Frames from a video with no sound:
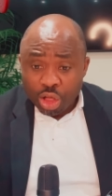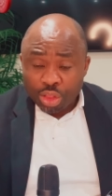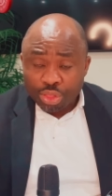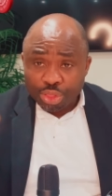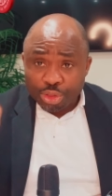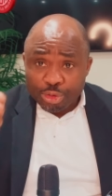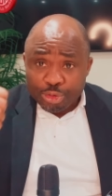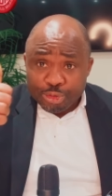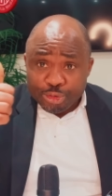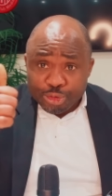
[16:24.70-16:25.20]
The
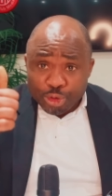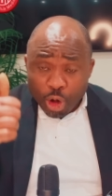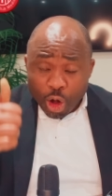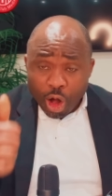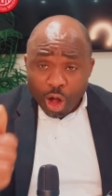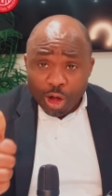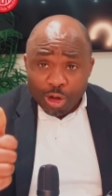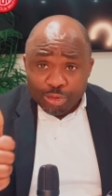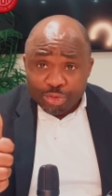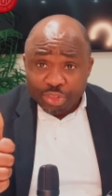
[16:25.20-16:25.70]
four
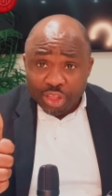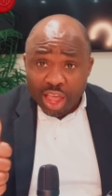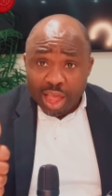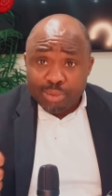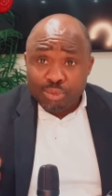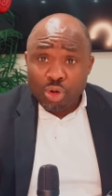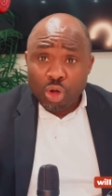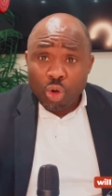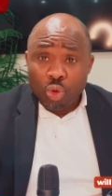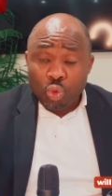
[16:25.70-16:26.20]
of
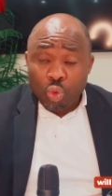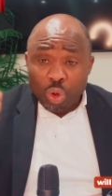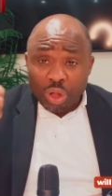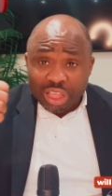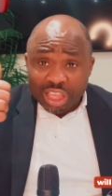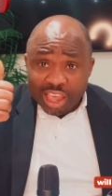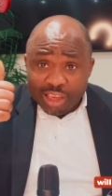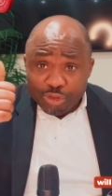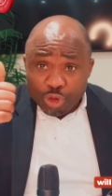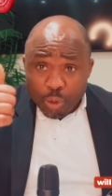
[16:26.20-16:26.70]
them will
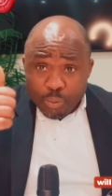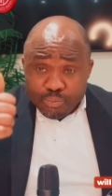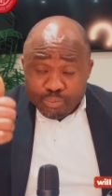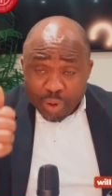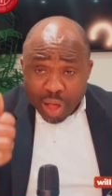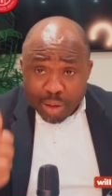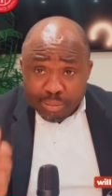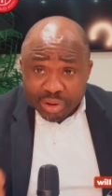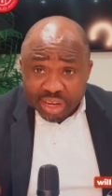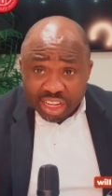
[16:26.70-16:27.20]
give you
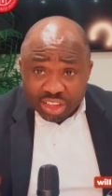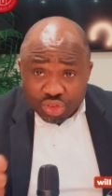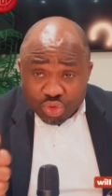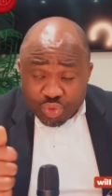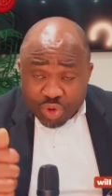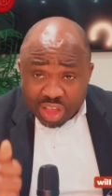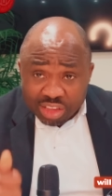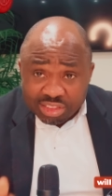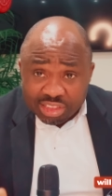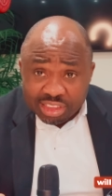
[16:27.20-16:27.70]
permanent
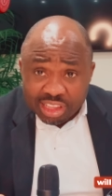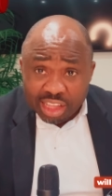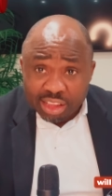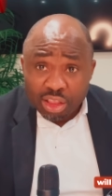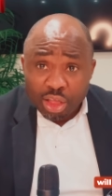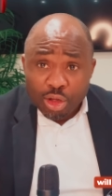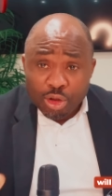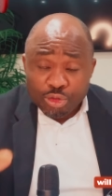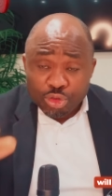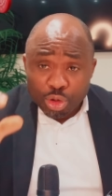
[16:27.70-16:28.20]
resident
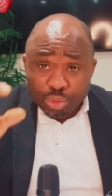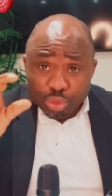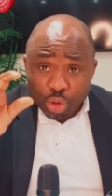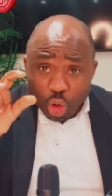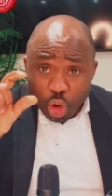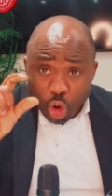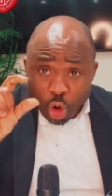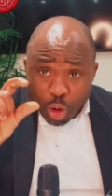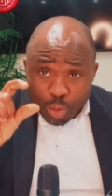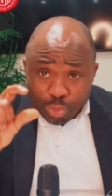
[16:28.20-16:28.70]
from your
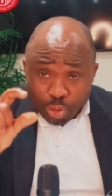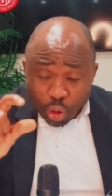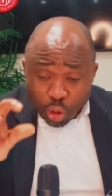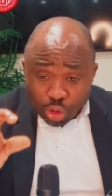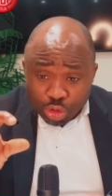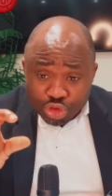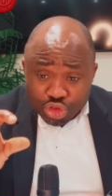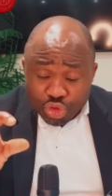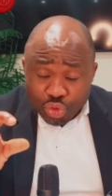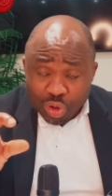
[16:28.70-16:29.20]
home
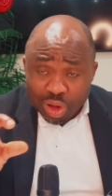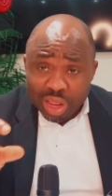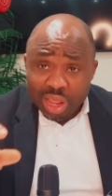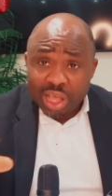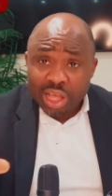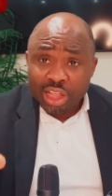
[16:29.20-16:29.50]
country.